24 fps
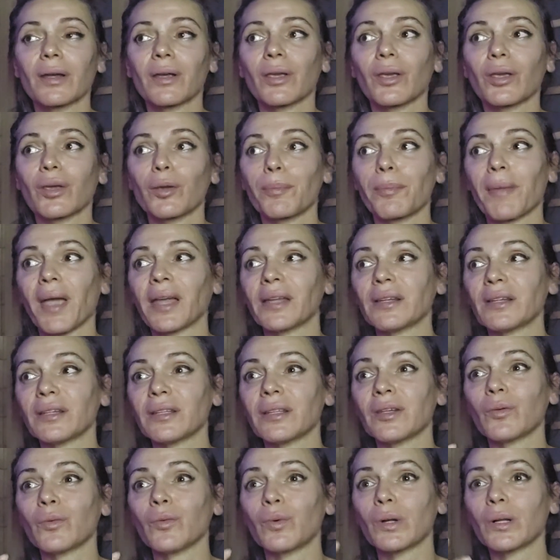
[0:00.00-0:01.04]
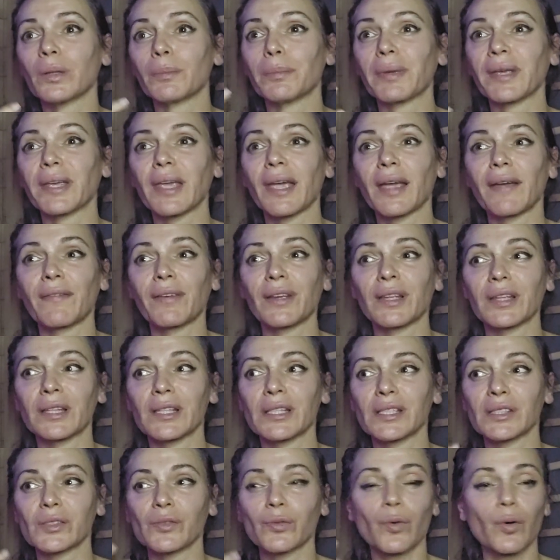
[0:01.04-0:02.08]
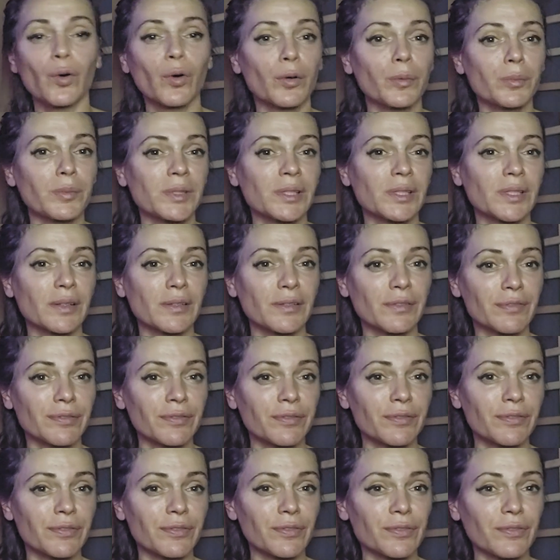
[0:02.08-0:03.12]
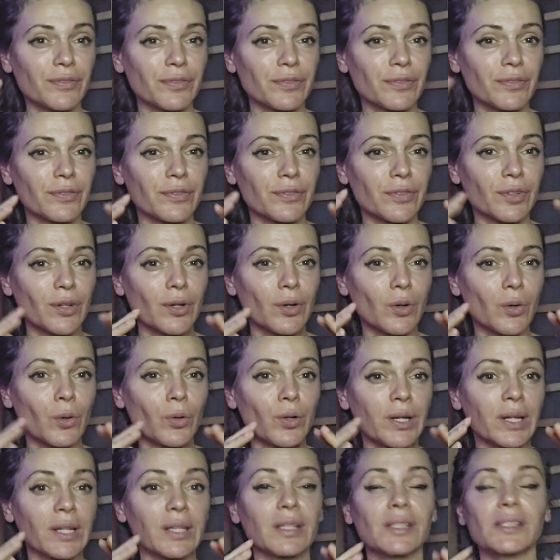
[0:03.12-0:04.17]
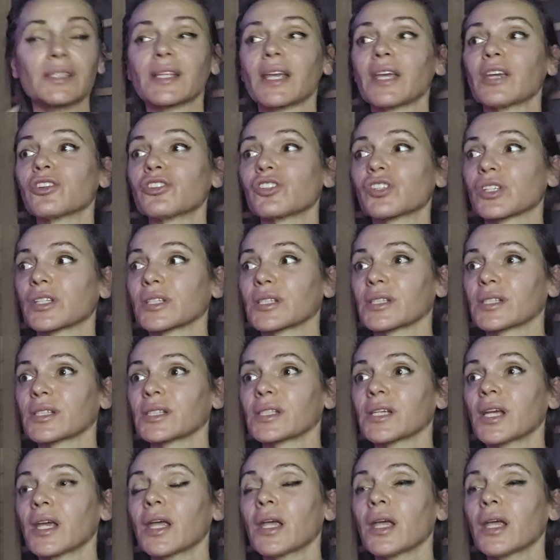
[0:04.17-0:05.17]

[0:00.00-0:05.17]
humanity will be having these forms of organizations